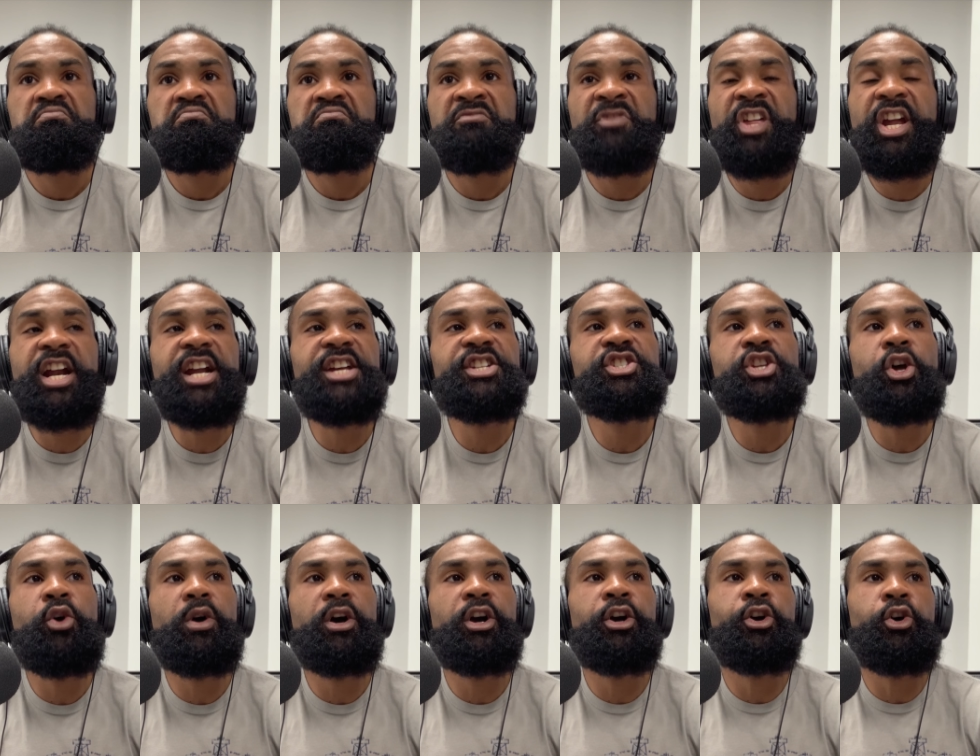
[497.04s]
there is
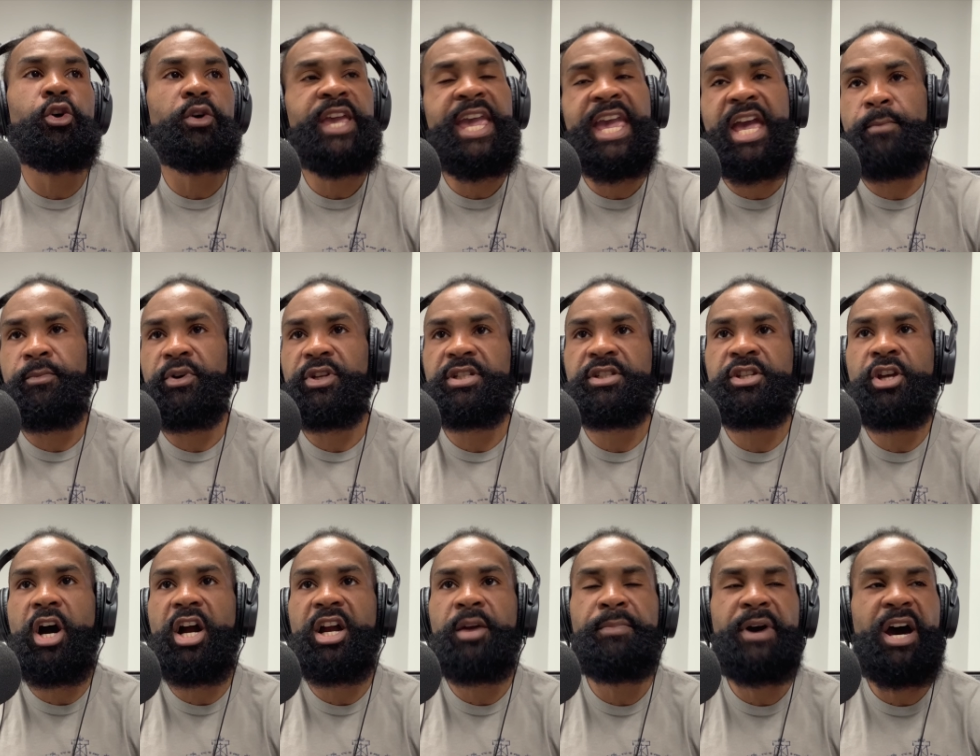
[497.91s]
no Earl Campbell to
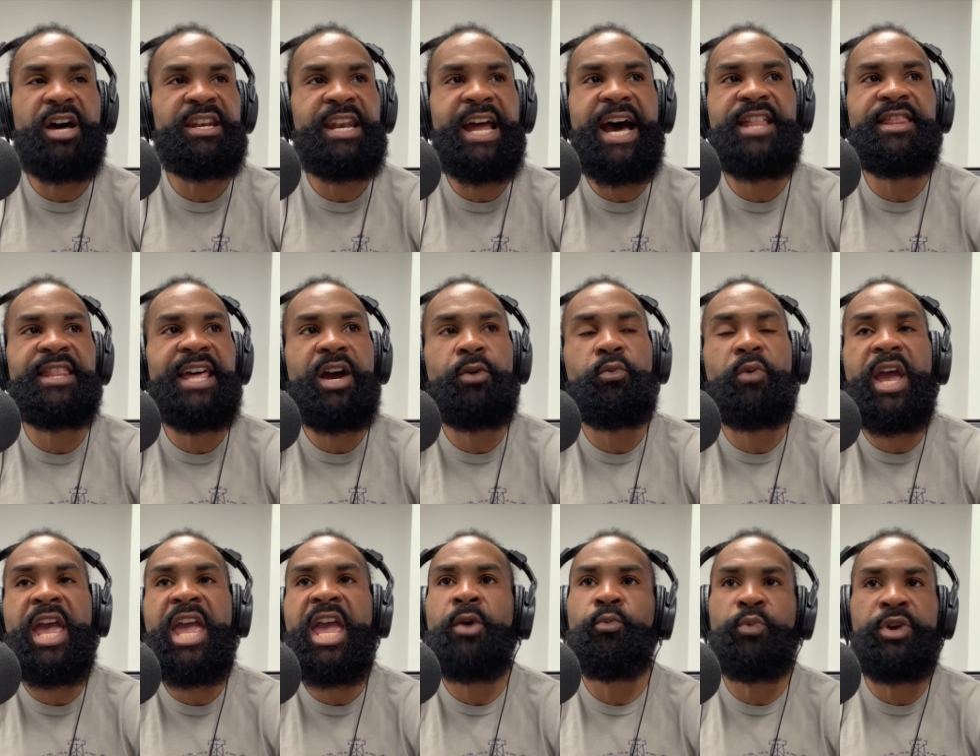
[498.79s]
talk about, not in that
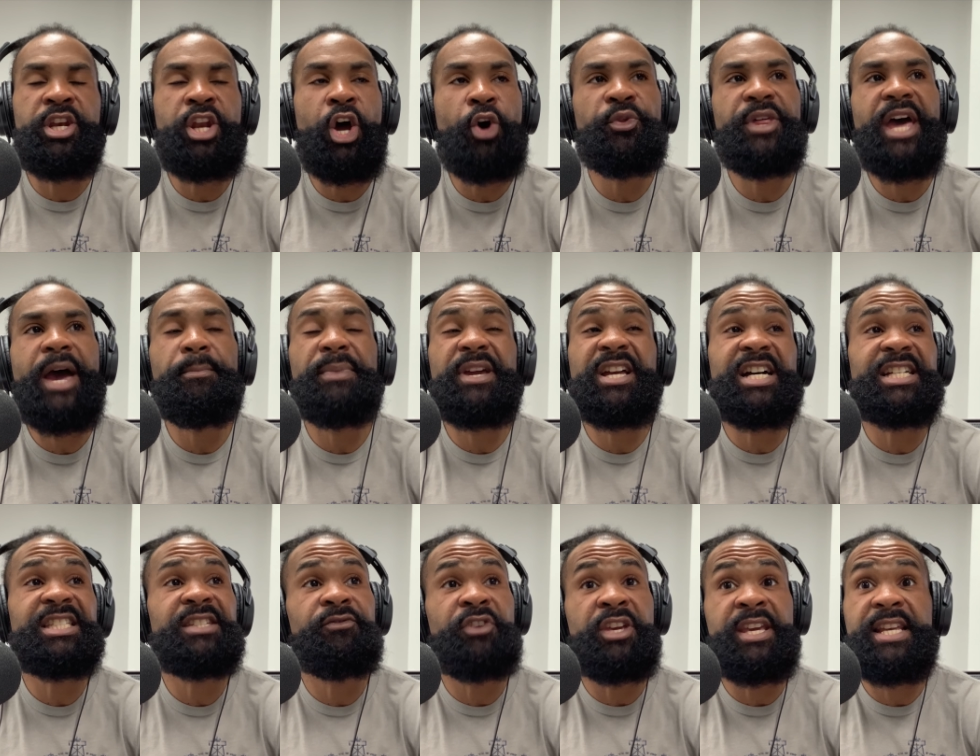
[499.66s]
way. And we know that
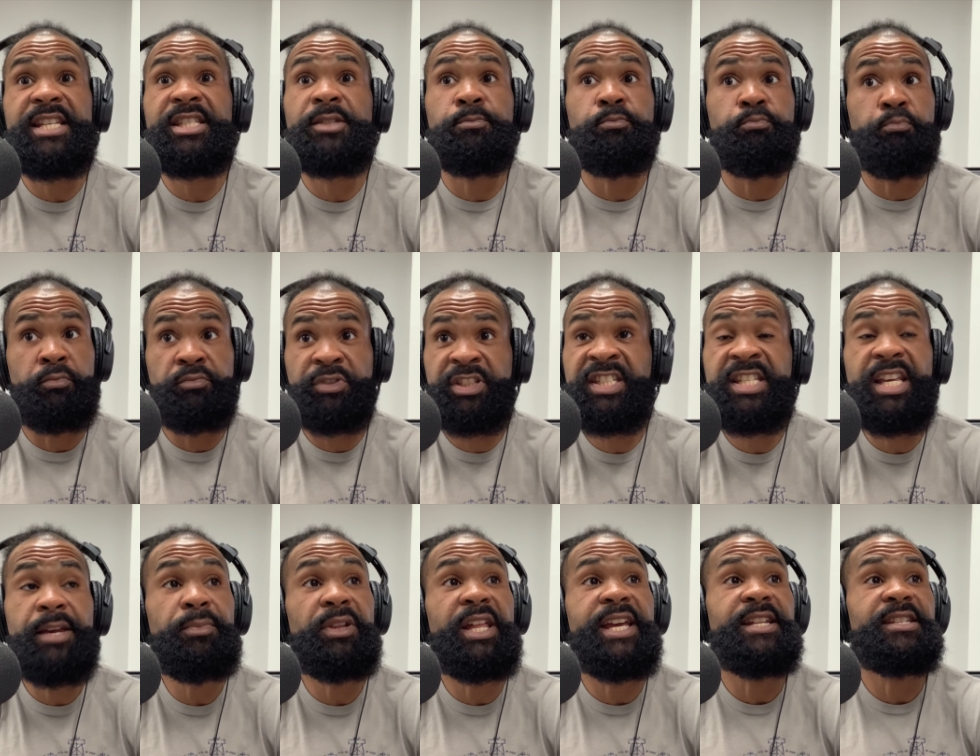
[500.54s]
because of his
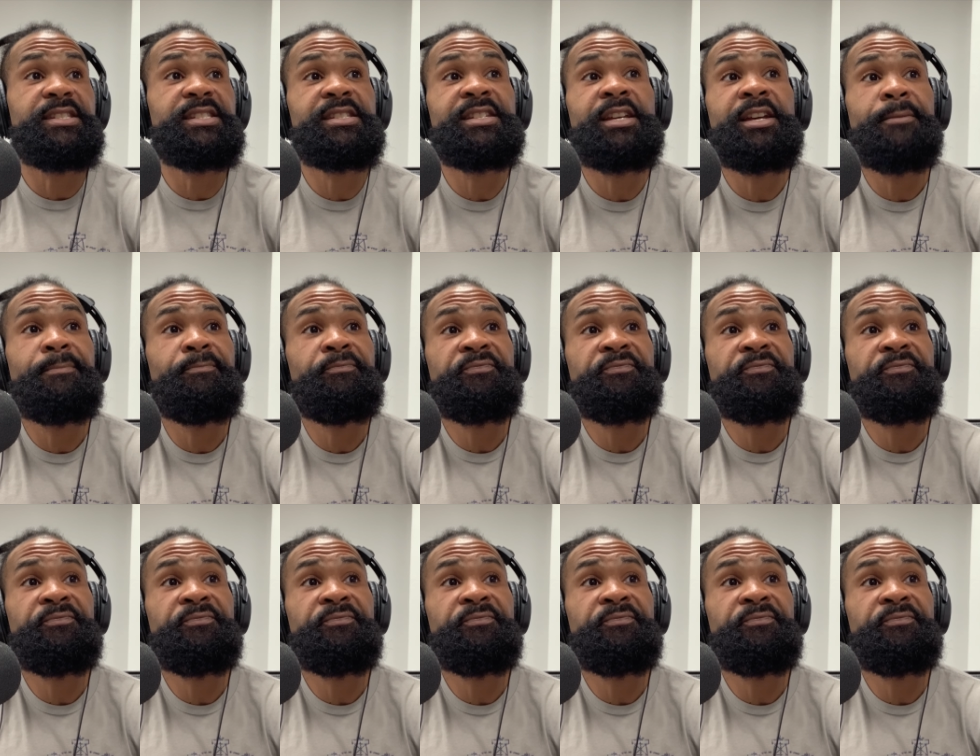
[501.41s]
siblings.